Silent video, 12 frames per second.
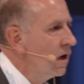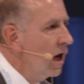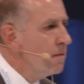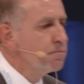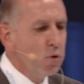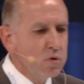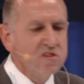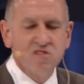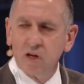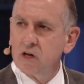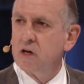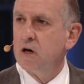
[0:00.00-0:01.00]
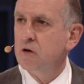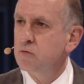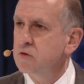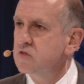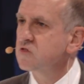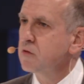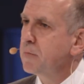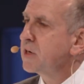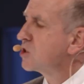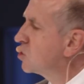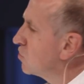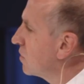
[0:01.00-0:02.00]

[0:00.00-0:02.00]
and broader stakeholders to make sure